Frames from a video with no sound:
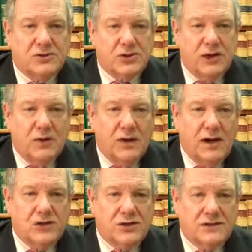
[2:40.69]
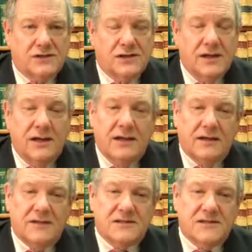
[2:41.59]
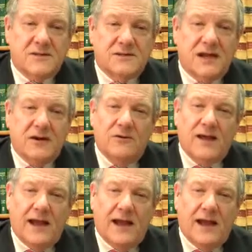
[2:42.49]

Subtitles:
generations concerns how to